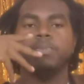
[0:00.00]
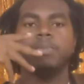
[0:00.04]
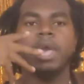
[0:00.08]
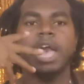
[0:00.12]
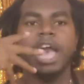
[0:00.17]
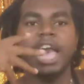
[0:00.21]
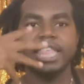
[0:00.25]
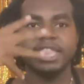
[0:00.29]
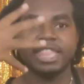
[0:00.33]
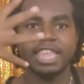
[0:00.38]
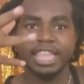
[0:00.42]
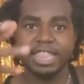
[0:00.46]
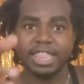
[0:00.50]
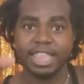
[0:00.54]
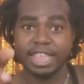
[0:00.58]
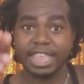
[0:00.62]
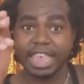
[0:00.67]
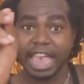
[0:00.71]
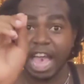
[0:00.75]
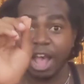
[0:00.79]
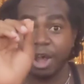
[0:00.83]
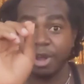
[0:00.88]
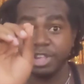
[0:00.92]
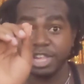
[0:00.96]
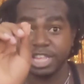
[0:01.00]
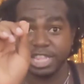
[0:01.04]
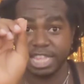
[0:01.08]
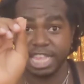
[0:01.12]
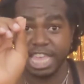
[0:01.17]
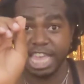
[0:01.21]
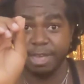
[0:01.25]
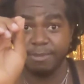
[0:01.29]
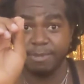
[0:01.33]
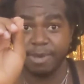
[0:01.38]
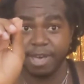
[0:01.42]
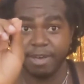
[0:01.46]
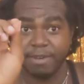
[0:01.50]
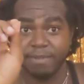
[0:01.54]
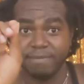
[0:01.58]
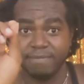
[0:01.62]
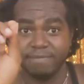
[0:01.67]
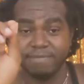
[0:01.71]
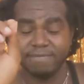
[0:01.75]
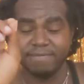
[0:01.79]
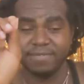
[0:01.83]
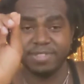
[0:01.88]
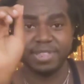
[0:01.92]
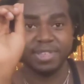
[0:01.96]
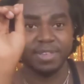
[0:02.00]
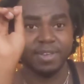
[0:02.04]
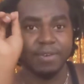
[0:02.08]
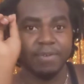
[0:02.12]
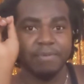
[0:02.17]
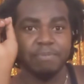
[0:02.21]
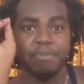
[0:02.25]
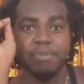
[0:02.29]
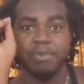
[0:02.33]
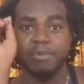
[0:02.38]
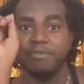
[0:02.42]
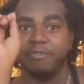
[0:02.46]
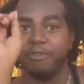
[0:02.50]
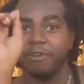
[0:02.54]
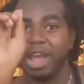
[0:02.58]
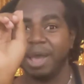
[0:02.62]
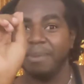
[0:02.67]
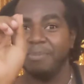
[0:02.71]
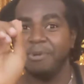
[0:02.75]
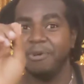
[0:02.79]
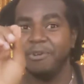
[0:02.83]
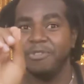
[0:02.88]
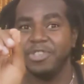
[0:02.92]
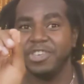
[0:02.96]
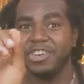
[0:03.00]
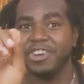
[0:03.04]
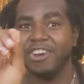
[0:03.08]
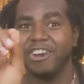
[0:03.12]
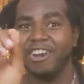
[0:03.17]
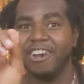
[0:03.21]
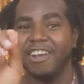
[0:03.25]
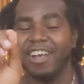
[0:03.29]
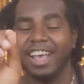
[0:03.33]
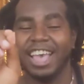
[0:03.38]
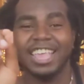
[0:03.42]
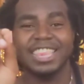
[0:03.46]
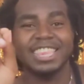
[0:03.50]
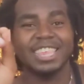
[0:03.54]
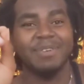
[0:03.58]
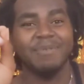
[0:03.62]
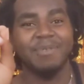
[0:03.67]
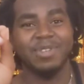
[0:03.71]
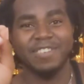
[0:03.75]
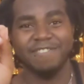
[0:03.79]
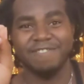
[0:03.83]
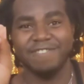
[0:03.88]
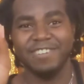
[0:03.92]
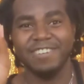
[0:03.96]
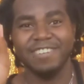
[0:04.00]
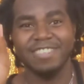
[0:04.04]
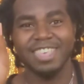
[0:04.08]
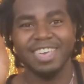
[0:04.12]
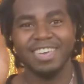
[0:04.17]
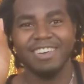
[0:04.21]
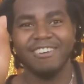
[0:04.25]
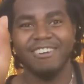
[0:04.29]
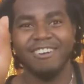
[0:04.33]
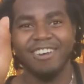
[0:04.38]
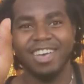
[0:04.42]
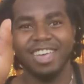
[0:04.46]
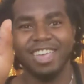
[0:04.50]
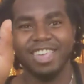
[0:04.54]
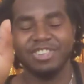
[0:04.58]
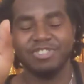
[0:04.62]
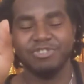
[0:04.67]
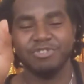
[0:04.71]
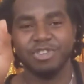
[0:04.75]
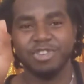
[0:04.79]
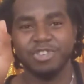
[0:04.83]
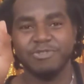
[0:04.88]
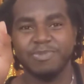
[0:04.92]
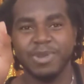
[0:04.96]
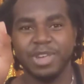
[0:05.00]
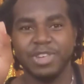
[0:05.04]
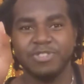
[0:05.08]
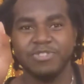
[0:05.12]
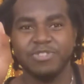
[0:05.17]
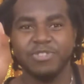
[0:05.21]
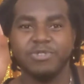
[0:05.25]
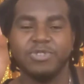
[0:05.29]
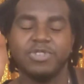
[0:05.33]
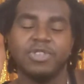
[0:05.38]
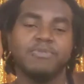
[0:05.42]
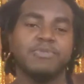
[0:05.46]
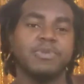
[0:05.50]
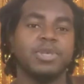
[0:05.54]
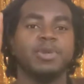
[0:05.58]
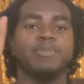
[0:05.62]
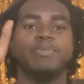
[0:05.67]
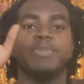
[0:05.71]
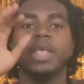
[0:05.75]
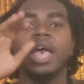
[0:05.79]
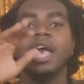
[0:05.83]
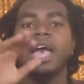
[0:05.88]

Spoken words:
I think the Tower just came out. So, before I pull the card, because I want to feel like all extra special or something.